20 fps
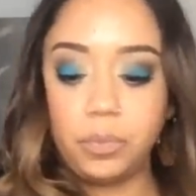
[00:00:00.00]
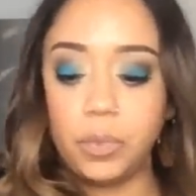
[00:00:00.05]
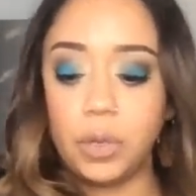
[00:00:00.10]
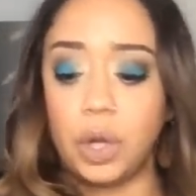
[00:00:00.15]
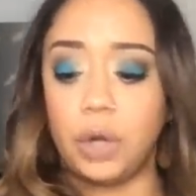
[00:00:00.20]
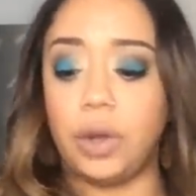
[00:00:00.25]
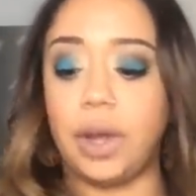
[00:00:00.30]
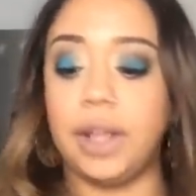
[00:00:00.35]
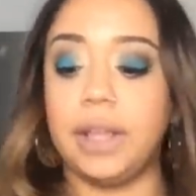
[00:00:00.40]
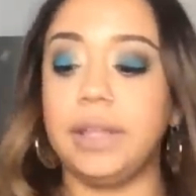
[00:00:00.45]

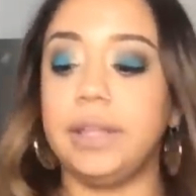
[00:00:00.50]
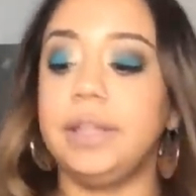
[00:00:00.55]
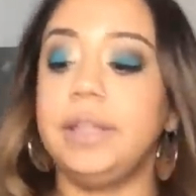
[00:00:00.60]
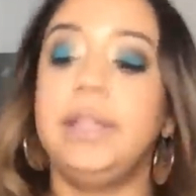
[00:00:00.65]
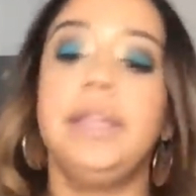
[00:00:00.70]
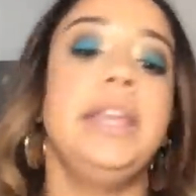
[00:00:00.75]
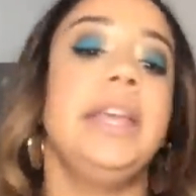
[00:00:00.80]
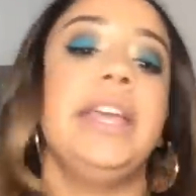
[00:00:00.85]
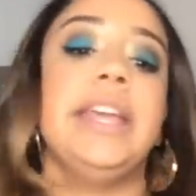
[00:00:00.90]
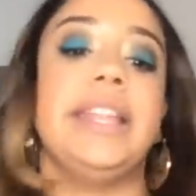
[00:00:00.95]
All right.
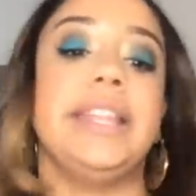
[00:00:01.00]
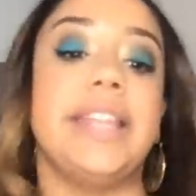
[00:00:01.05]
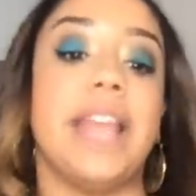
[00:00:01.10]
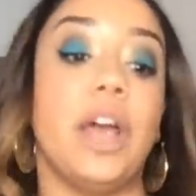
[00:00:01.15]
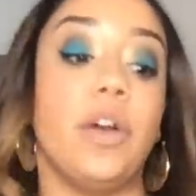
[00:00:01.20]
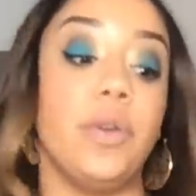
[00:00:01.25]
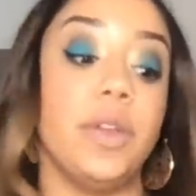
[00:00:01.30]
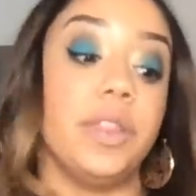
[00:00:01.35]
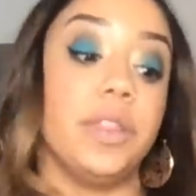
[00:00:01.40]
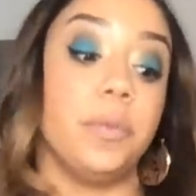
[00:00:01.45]

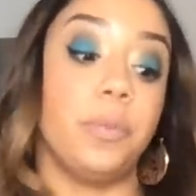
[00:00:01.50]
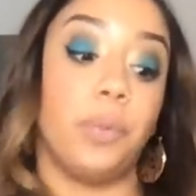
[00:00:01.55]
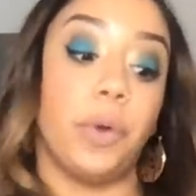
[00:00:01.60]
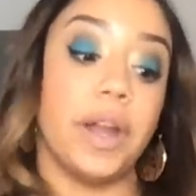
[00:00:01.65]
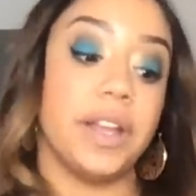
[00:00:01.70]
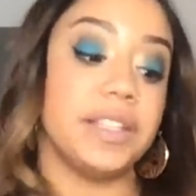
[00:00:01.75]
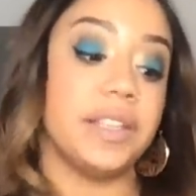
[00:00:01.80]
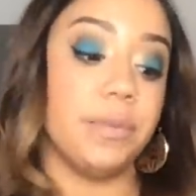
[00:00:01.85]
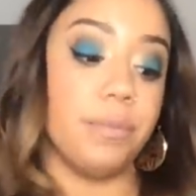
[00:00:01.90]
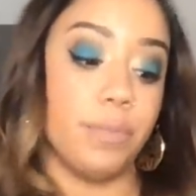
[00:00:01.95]
Now, in the
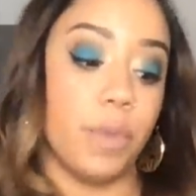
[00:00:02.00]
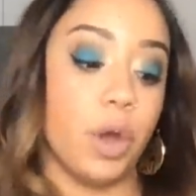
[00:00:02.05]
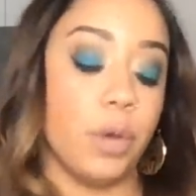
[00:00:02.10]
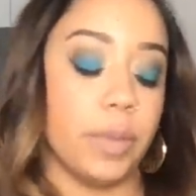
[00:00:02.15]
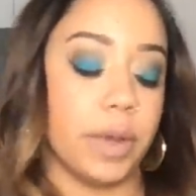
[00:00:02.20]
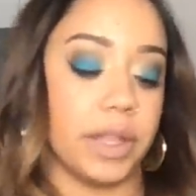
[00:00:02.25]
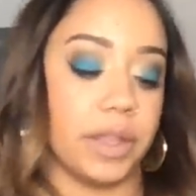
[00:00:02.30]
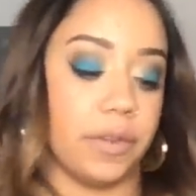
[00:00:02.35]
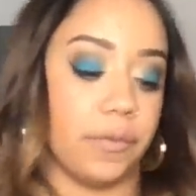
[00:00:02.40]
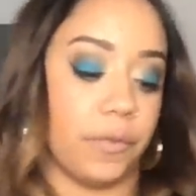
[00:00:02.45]
present
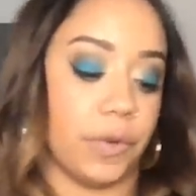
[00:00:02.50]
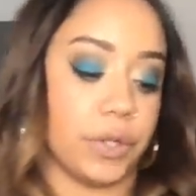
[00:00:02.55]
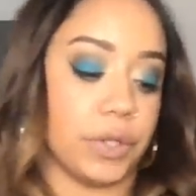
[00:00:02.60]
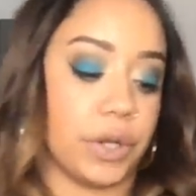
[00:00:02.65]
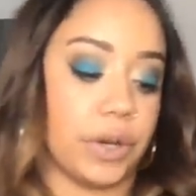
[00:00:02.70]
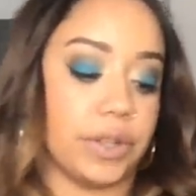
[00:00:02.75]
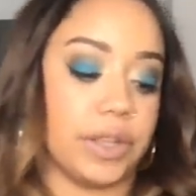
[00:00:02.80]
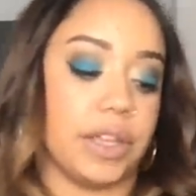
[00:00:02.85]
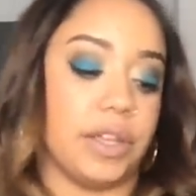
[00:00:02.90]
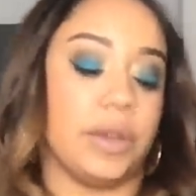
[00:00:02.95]
moment, the first
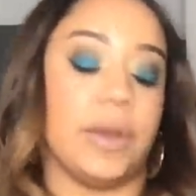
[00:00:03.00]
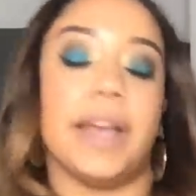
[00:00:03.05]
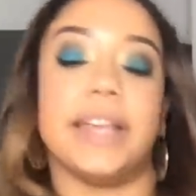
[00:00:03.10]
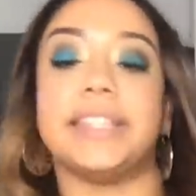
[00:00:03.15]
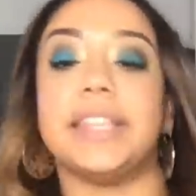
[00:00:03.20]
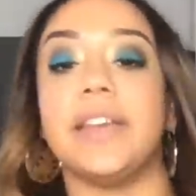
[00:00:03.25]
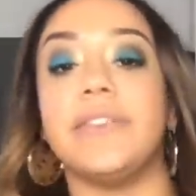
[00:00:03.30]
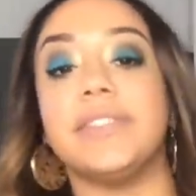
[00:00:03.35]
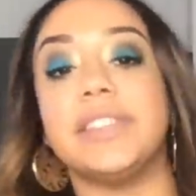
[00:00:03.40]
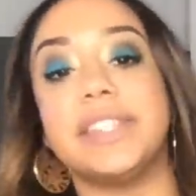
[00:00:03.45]
card that you guys
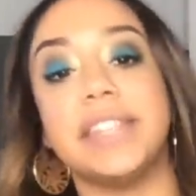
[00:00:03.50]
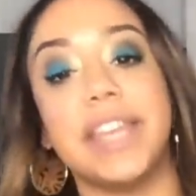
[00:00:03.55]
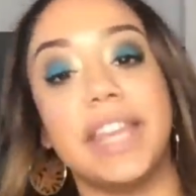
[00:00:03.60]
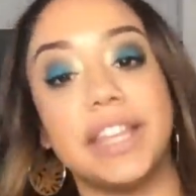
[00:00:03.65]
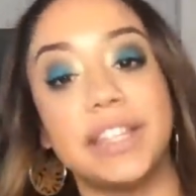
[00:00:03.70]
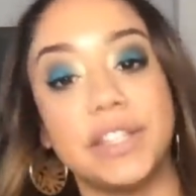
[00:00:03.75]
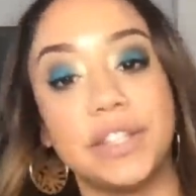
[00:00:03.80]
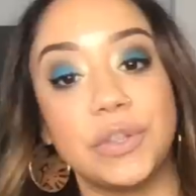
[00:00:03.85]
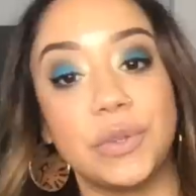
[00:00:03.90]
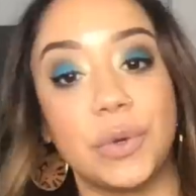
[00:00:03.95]
have is the
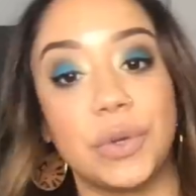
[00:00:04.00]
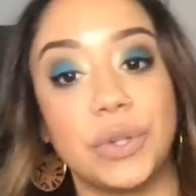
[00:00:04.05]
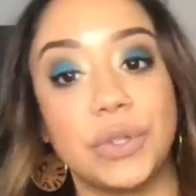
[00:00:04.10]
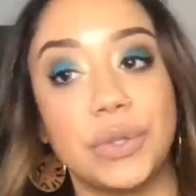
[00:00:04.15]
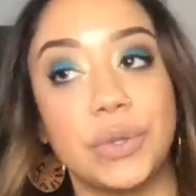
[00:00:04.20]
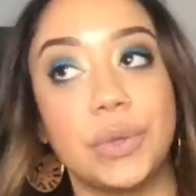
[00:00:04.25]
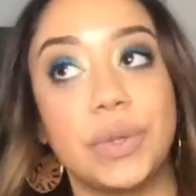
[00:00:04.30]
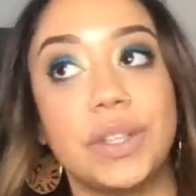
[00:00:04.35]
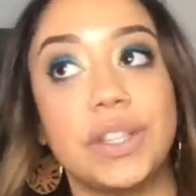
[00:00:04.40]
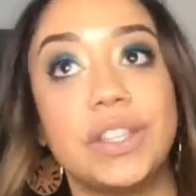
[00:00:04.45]
Ace of Swords.
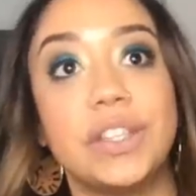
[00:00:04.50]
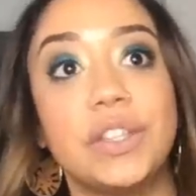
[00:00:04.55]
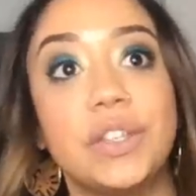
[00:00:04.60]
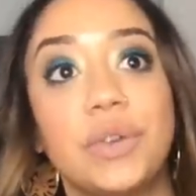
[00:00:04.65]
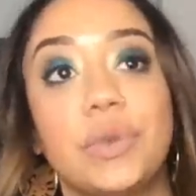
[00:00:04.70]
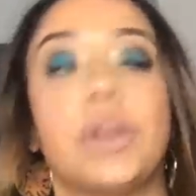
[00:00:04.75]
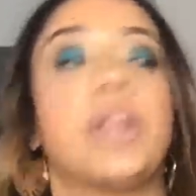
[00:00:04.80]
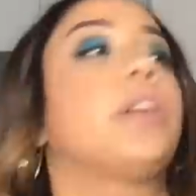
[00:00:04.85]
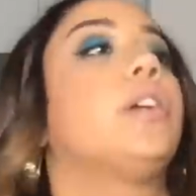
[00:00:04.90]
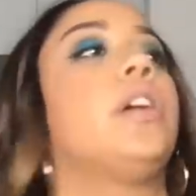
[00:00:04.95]
So this is a
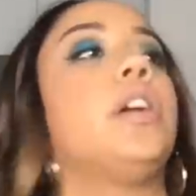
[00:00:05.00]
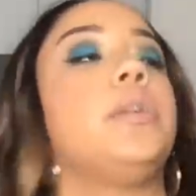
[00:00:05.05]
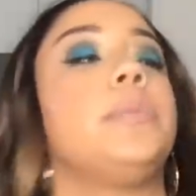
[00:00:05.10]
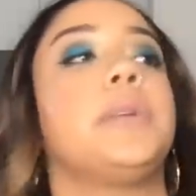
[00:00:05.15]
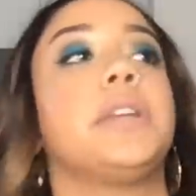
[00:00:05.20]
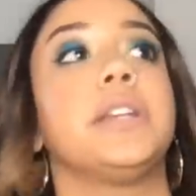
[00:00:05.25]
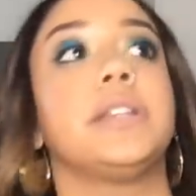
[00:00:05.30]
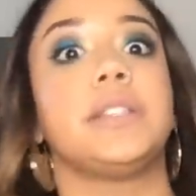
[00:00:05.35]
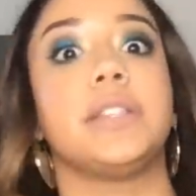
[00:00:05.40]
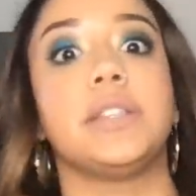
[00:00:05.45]
great card
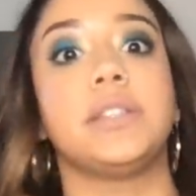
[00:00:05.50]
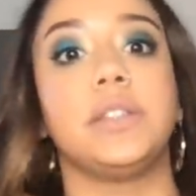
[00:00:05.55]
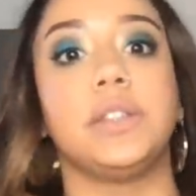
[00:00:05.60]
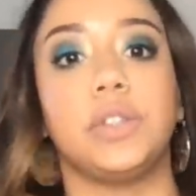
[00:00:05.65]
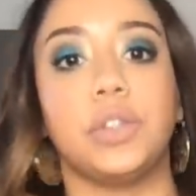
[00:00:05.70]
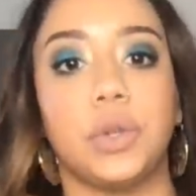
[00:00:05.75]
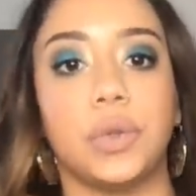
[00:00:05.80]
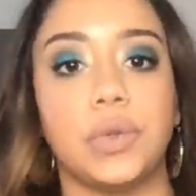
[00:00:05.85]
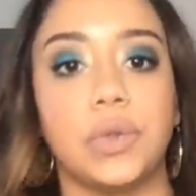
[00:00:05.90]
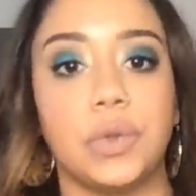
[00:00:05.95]
because, yes, it
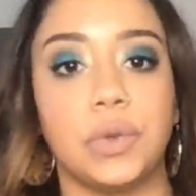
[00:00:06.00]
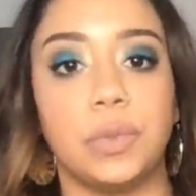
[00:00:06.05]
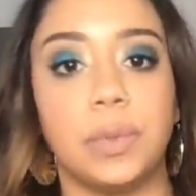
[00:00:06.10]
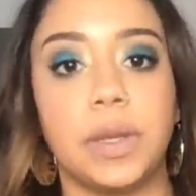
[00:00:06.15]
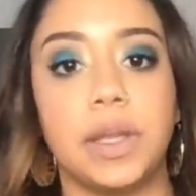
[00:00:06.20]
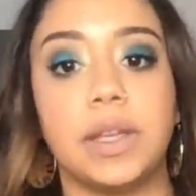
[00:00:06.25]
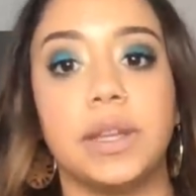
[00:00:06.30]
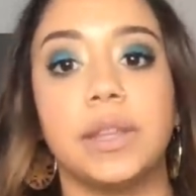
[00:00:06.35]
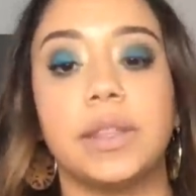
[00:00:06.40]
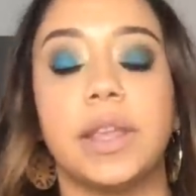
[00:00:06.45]
shows a new
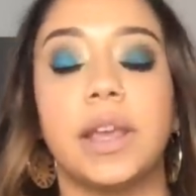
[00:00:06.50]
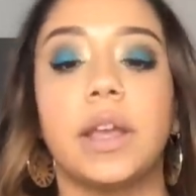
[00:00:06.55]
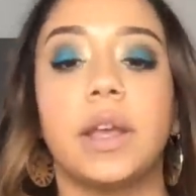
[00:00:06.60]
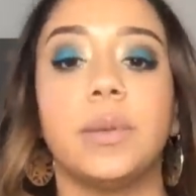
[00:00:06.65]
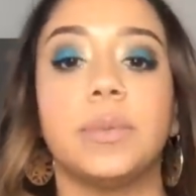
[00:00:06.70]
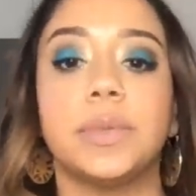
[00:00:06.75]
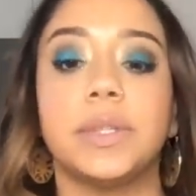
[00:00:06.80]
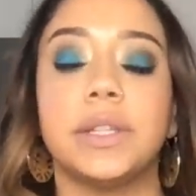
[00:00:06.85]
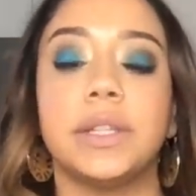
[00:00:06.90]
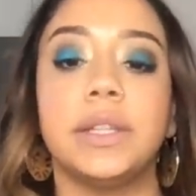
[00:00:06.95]
beginning that
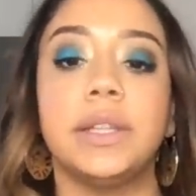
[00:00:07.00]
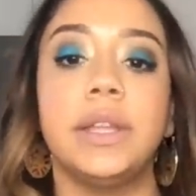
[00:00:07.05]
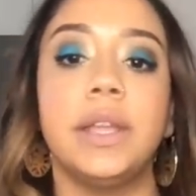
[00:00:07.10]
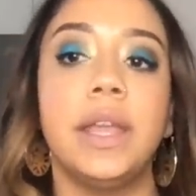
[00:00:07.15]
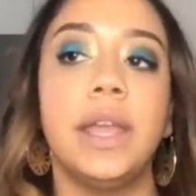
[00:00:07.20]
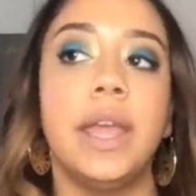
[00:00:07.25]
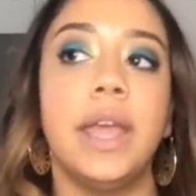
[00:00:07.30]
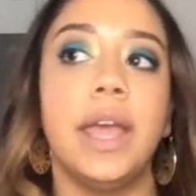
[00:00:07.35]
comes in.